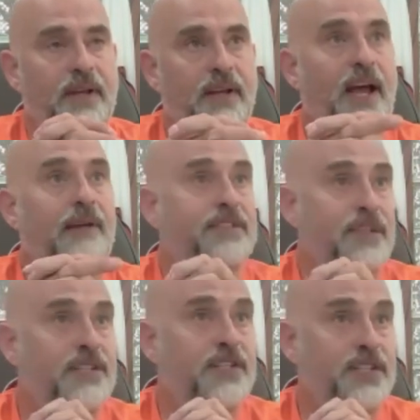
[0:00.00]
have a
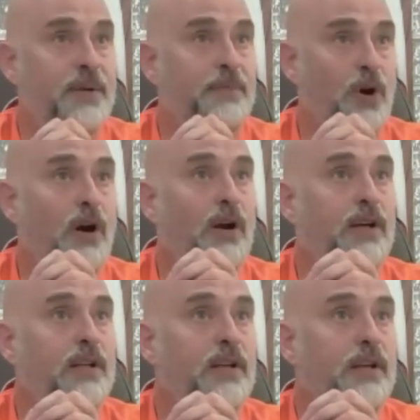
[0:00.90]
citizenship card
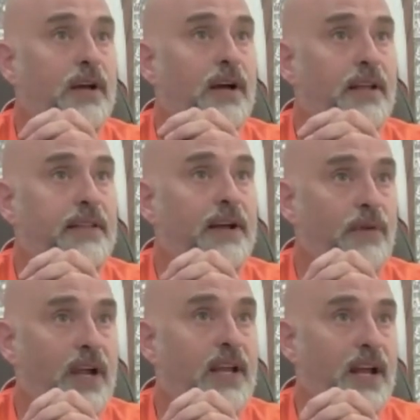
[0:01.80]
that
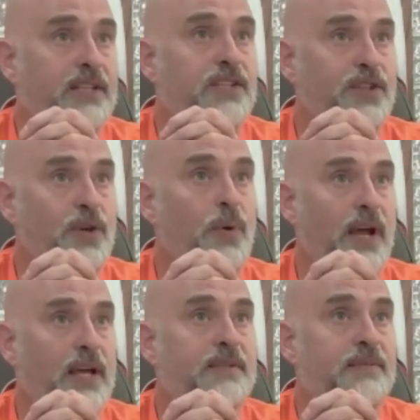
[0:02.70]
recognizes you
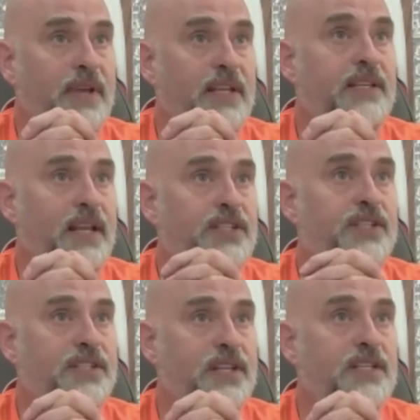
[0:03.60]
as Métis
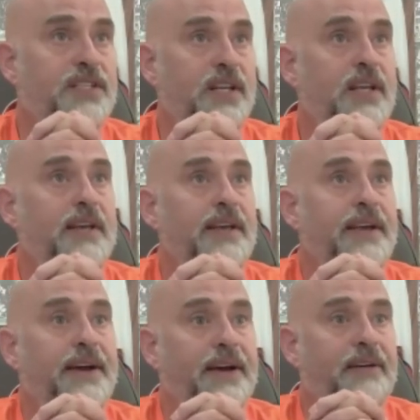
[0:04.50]
Nation citizen
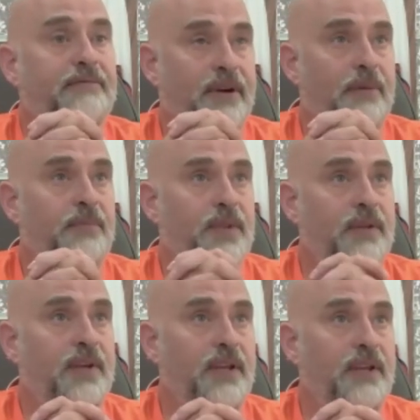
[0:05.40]
from
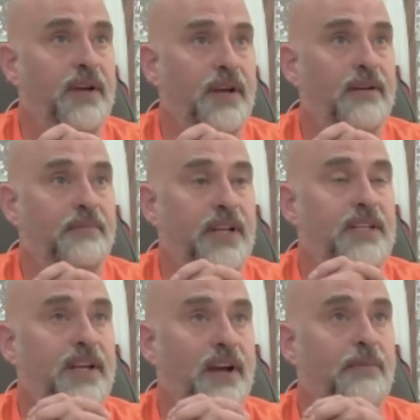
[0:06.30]
the
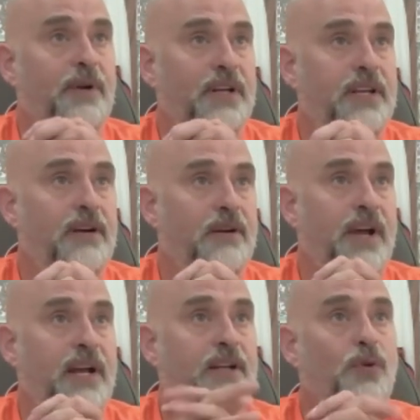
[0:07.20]
Métis government here in
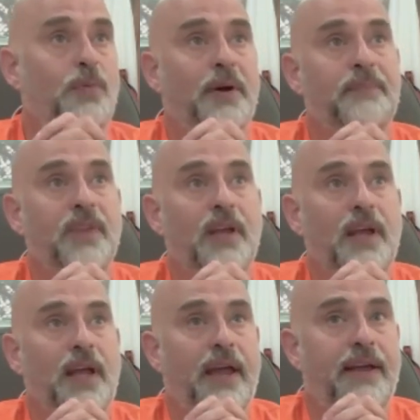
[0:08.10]
Manitoba.
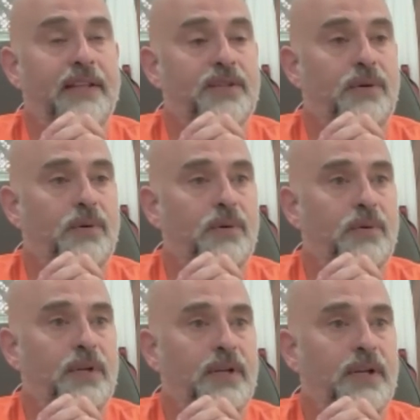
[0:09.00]
And
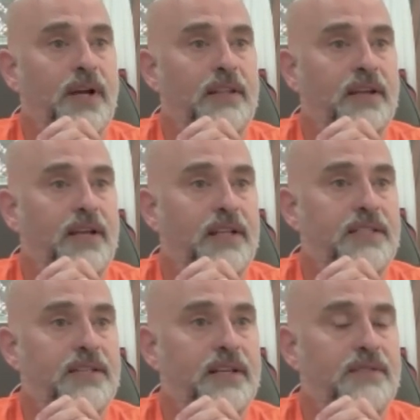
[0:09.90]
so I think
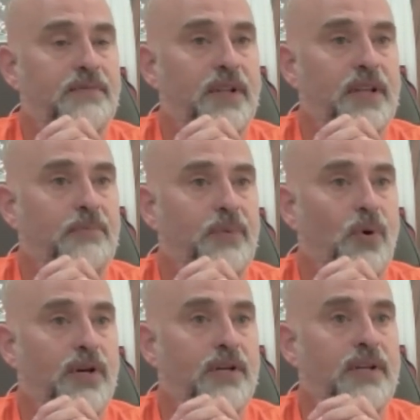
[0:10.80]
it's really
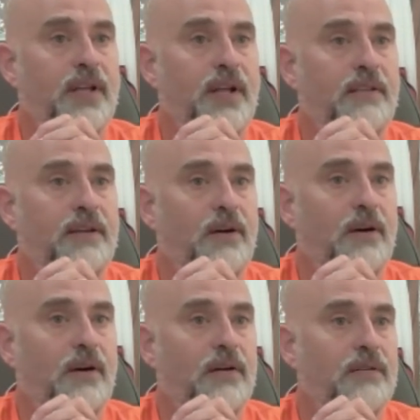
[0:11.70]
important. There
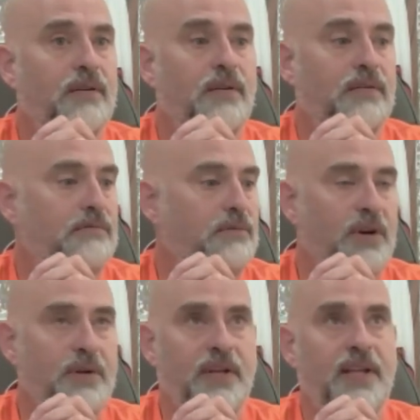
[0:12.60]
are
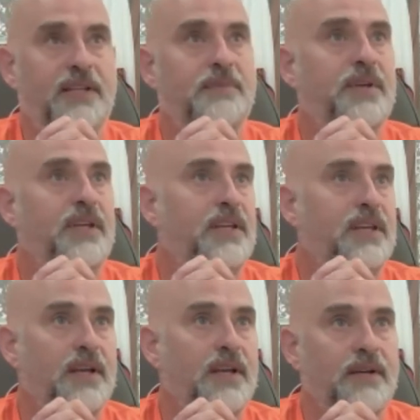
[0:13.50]
going to need to
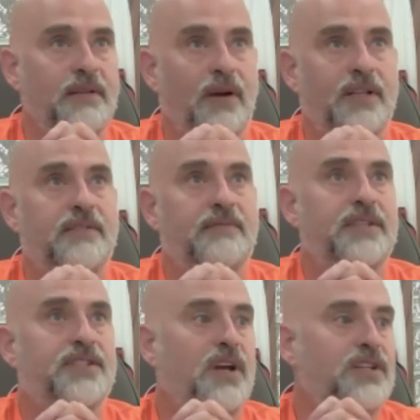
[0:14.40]
be lots of
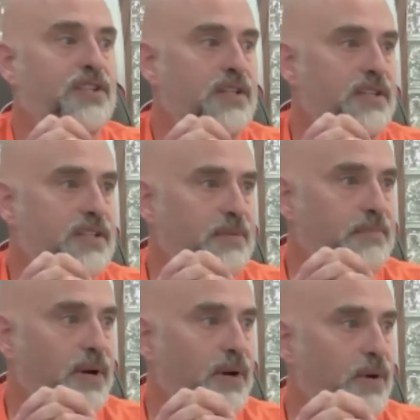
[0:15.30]
discussions
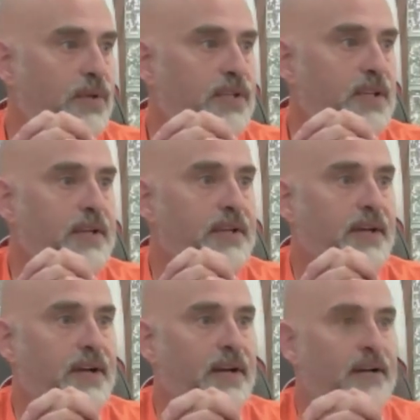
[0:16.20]
about
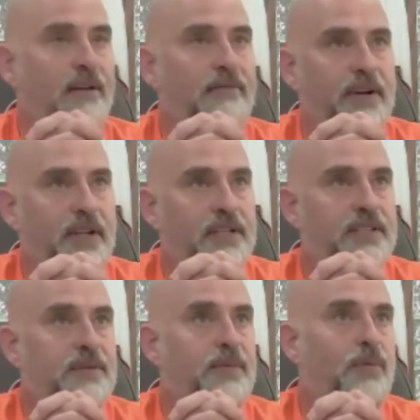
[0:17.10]

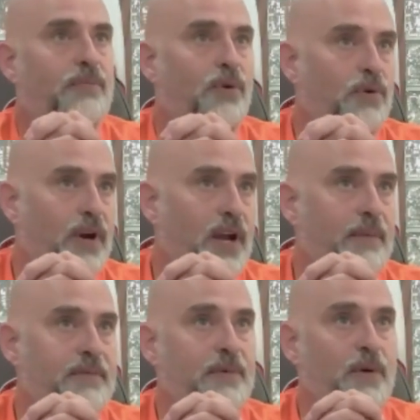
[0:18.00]
governance, about
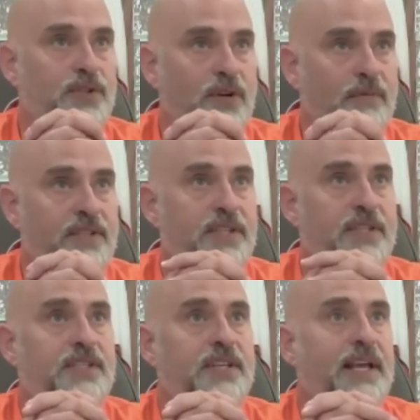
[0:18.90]
programs, about
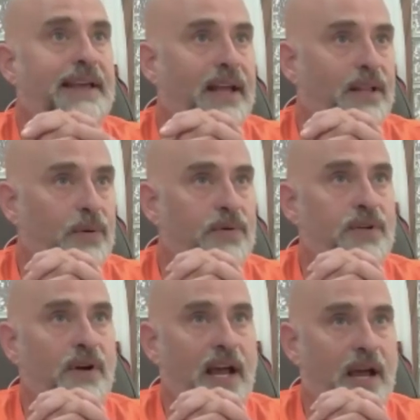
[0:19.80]
services, and
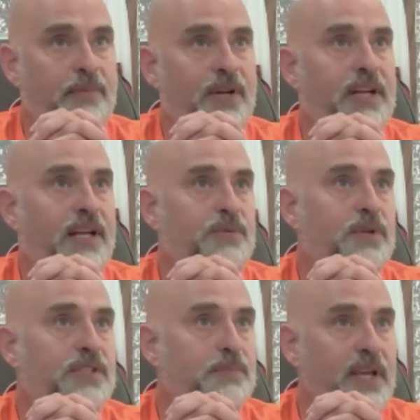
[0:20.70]
those are happening as
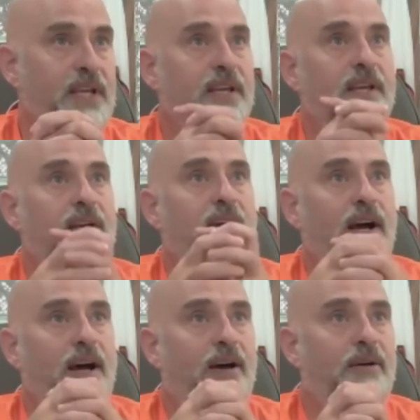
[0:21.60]
we speak.
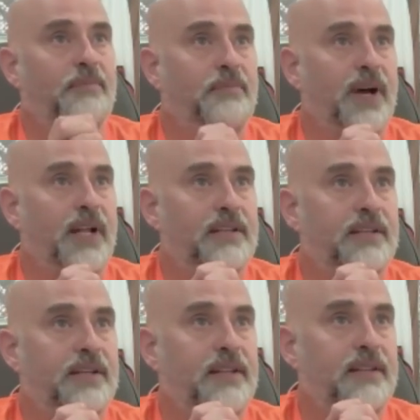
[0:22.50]
But
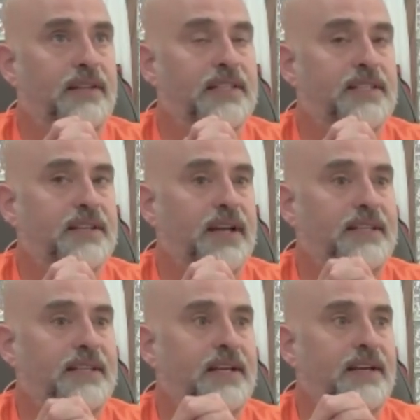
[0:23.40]
this
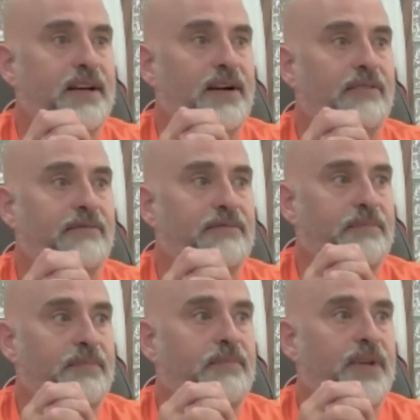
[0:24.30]
idea of
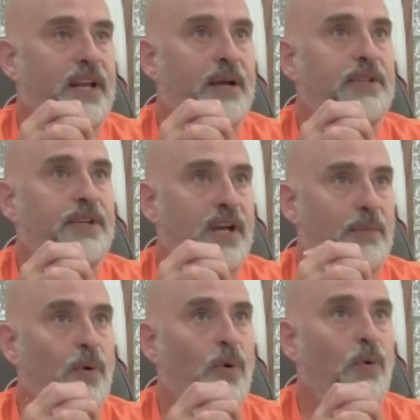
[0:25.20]
being able to
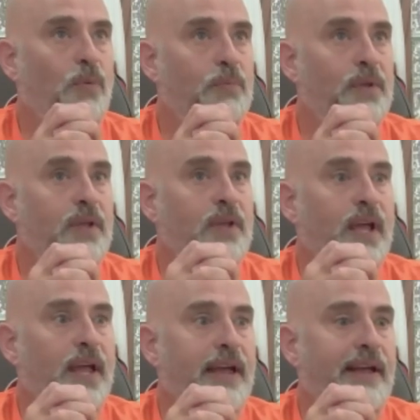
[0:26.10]
come home,
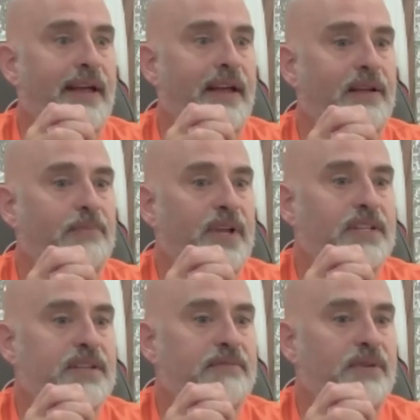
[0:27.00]
and
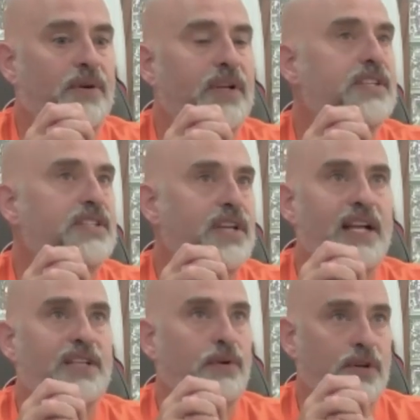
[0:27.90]
because if you're in
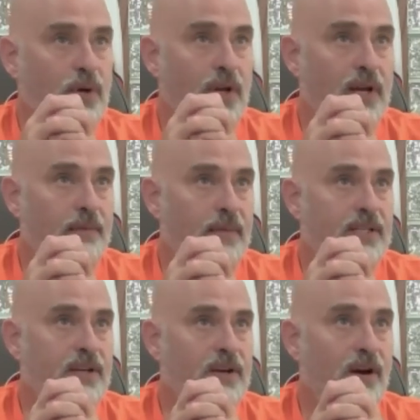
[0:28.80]
Saskatchewan, you can get a
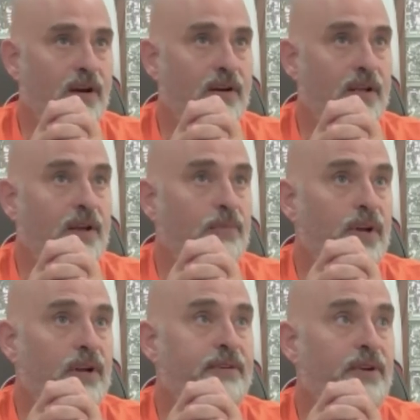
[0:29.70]
Métis card,
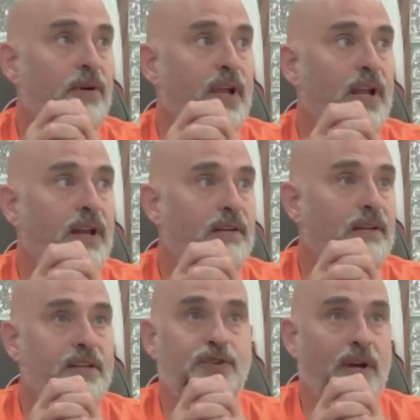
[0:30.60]
but if you're in
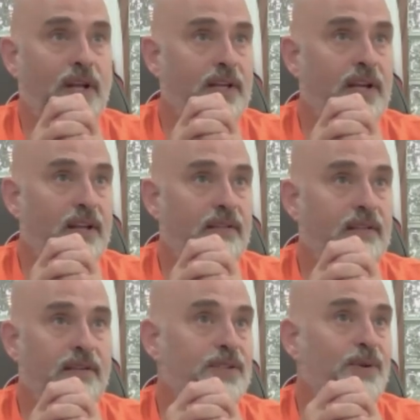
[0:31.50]
Australia,
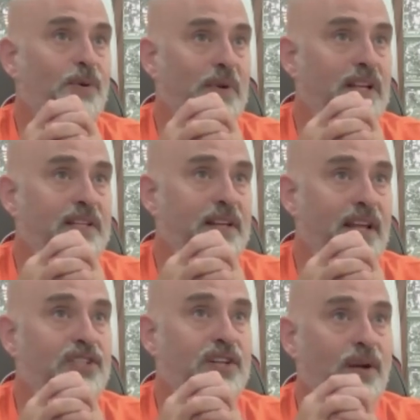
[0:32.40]
there's no Métis
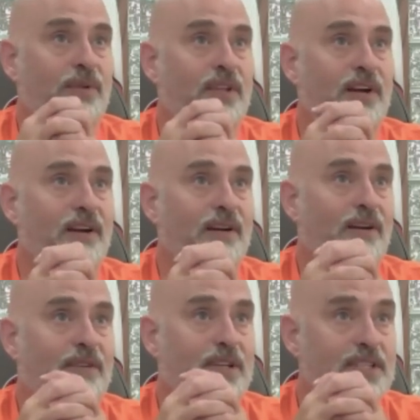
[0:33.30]
Nation out there,
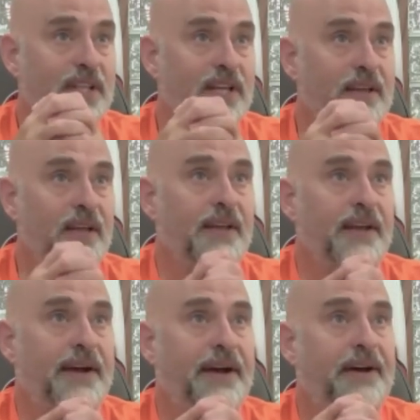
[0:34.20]
obviously.
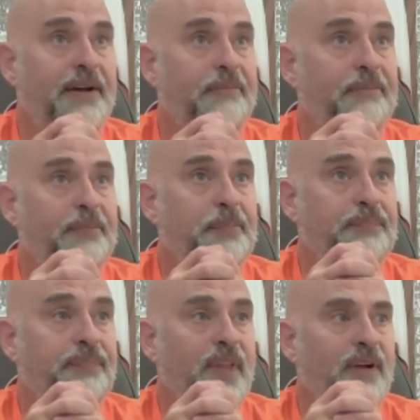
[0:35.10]

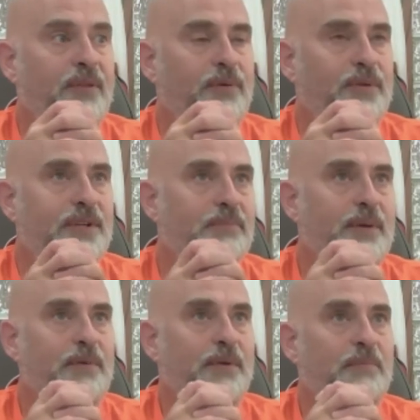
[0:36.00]
Although some
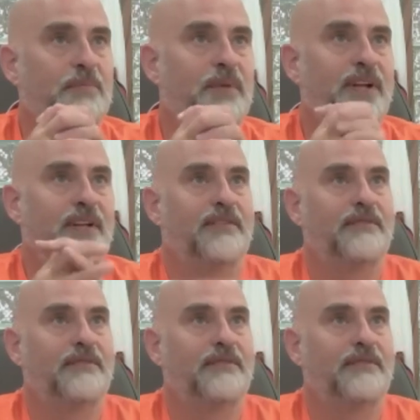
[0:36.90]
people might